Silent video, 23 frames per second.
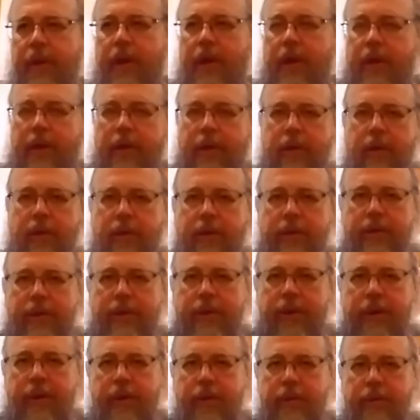uh, go,
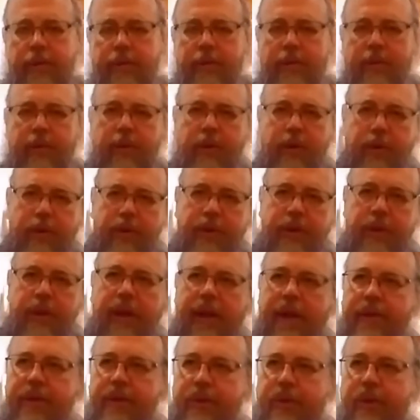you know, go to the
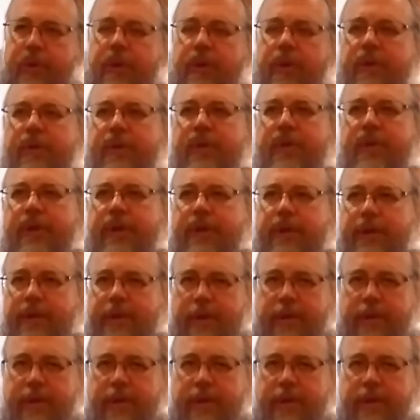Latin church and